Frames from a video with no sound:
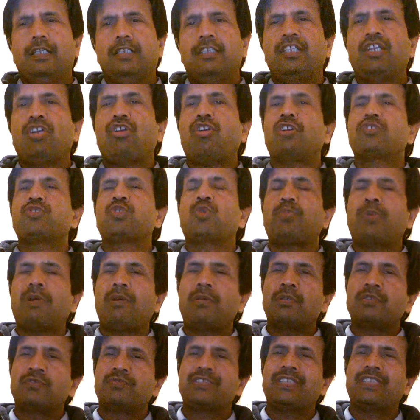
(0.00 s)
there are also
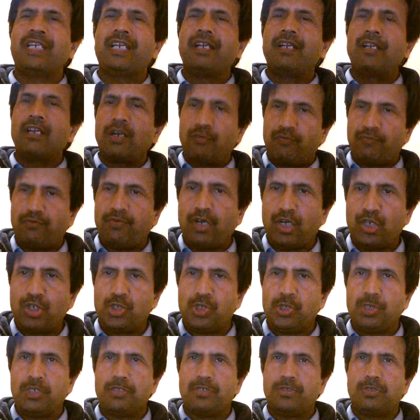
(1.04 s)
problems with the nerve
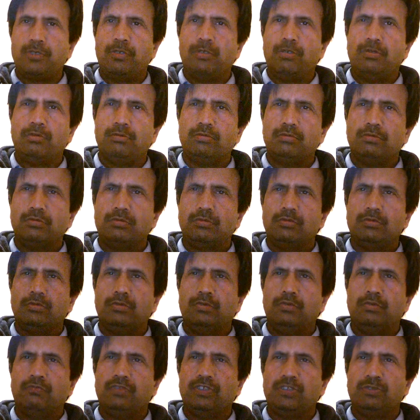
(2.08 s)
functions, you know,
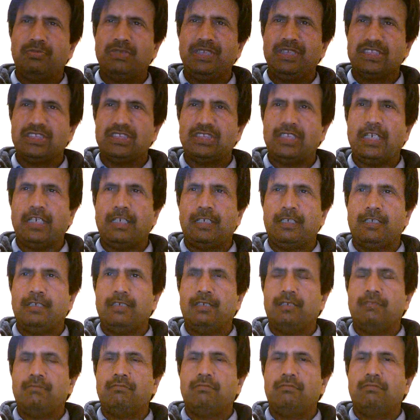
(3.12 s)
which means that
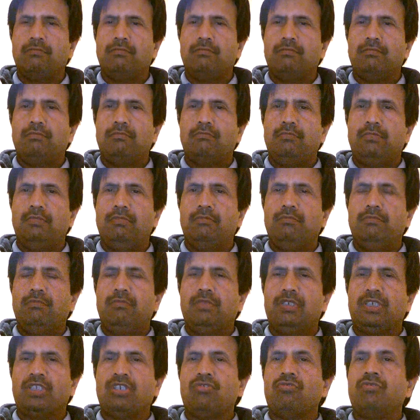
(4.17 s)
uh,
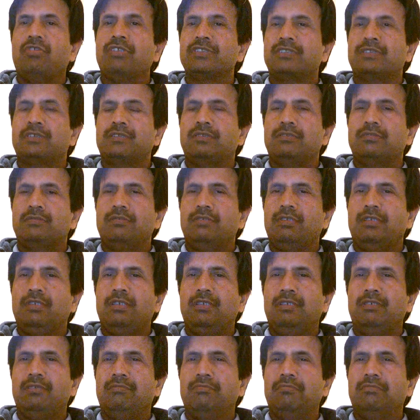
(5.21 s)
it can cause uh,
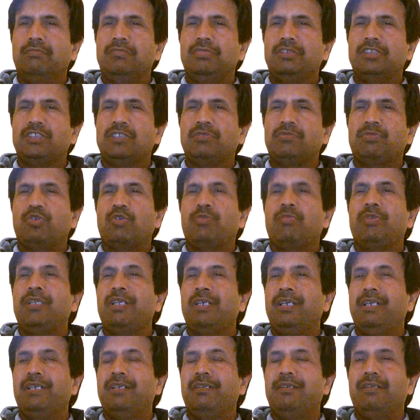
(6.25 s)
the symptom could be
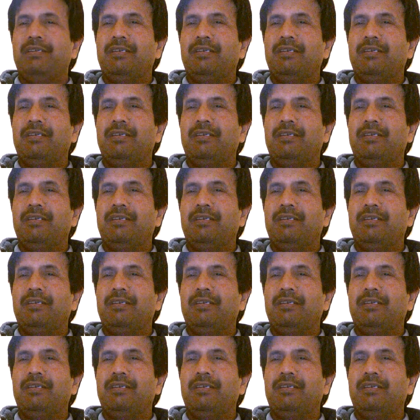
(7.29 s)
the